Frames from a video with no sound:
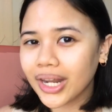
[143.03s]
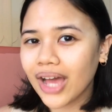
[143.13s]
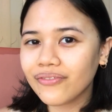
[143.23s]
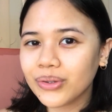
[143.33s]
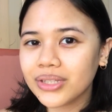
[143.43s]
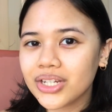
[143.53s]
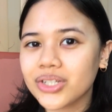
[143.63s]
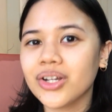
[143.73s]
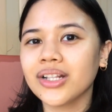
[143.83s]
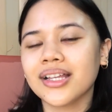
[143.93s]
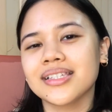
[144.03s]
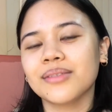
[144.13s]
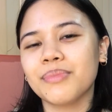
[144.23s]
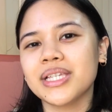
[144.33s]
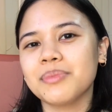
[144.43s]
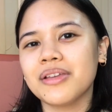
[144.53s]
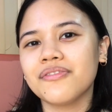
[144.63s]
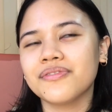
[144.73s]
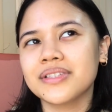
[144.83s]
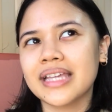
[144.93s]
I have foundation on because it makes
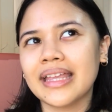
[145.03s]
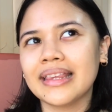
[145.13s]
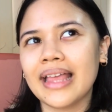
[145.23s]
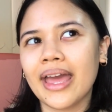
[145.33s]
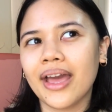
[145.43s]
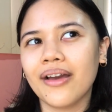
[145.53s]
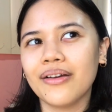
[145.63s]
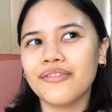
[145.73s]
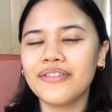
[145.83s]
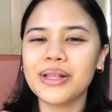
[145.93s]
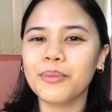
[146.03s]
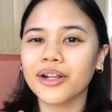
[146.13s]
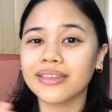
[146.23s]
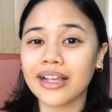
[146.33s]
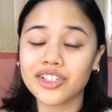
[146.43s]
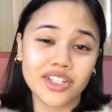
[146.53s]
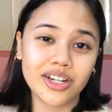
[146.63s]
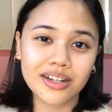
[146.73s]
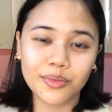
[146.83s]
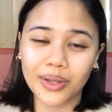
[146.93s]
my skin like feel more
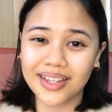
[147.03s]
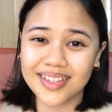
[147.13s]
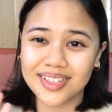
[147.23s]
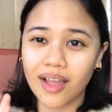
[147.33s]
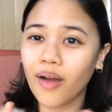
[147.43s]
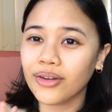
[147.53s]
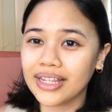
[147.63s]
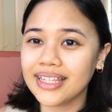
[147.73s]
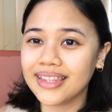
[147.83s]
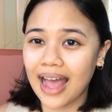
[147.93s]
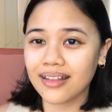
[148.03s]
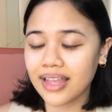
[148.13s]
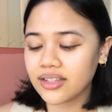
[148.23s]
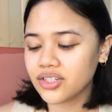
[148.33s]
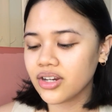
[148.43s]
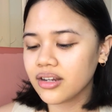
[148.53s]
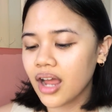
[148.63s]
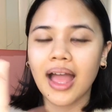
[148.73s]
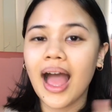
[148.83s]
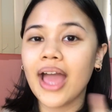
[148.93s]
textured when it's not really that
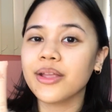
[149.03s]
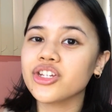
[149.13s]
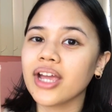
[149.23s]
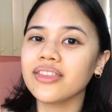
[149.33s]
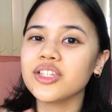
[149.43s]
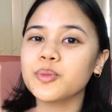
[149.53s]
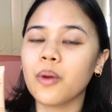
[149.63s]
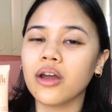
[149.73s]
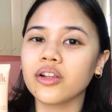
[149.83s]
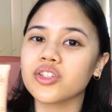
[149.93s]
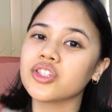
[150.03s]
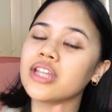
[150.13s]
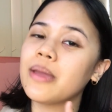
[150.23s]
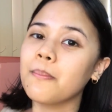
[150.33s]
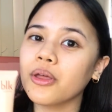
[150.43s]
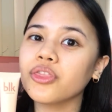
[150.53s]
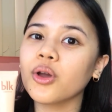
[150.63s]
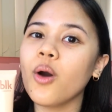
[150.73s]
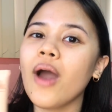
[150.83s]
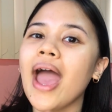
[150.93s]
textured. I tried this product just a month
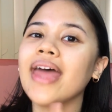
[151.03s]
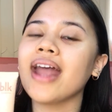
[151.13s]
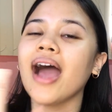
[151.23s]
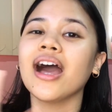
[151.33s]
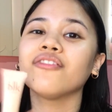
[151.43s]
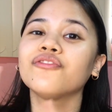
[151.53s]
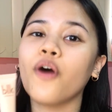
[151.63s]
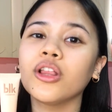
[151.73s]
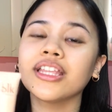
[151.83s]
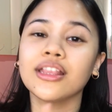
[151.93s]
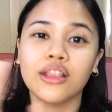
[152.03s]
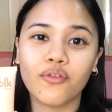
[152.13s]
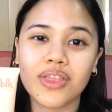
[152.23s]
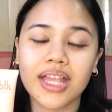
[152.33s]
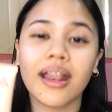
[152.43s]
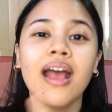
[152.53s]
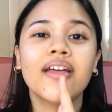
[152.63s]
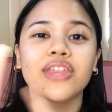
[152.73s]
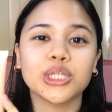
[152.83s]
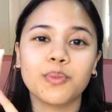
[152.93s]
ago and I have fallen in love with it.
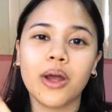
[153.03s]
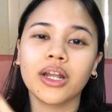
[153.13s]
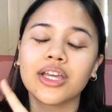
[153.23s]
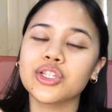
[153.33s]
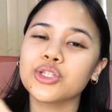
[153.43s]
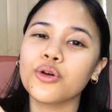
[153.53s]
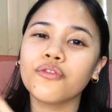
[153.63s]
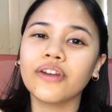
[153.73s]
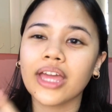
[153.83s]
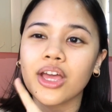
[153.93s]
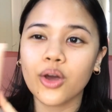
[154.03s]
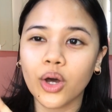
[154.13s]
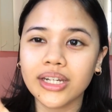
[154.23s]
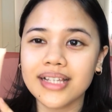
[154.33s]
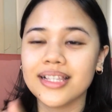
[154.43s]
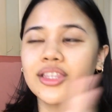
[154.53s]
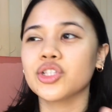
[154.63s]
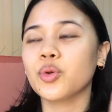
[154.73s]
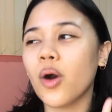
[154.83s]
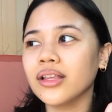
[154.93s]
This product is so freaking good, as in
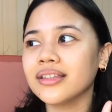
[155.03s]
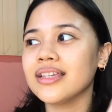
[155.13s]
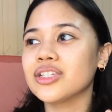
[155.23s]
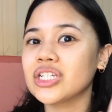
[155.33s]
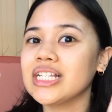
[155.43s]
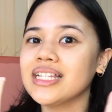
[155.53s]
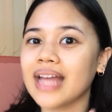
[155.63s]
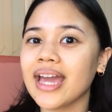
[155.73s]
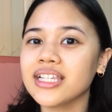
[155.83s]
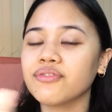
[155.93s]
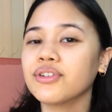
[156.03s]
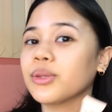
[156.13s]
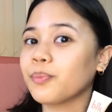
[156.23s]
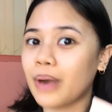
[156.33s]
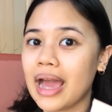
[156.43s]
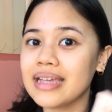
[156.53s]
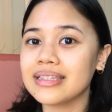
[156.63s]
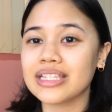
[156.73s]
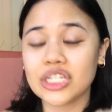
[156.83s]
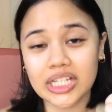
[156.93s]
this quality is really nice. For the
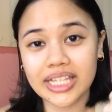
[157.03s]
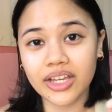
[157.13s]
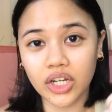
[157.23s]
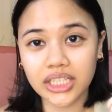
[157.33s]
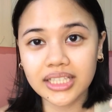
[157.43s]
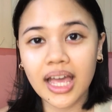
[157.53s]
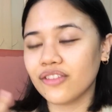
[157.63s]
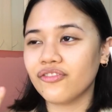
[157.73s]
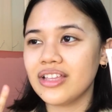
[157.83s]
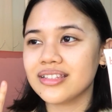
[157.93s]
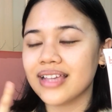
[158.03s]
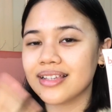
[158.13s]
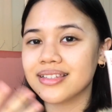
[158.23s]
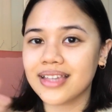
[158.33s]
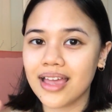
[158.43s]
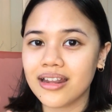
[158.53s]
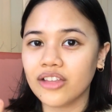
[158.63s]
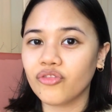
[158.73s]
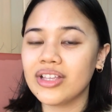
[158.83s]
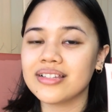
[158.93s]
price, it's really good. It feels like skin,
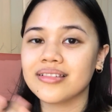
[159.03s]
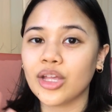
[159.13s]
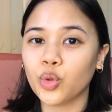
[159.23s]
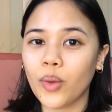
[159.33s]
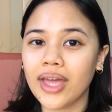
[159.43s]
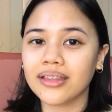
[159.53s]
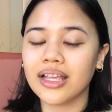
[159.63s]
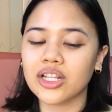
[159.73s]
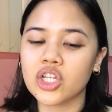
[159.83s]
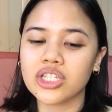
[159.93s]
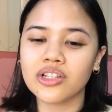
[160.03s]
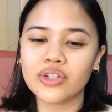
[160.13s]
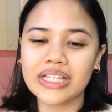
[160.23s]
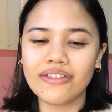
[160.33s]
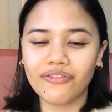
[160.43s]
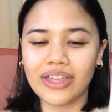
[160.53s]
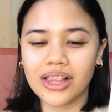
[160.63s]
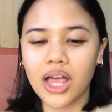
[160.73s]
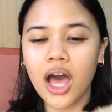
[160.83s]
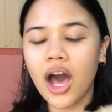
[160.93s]
it feels lightweight, it doesn't really feel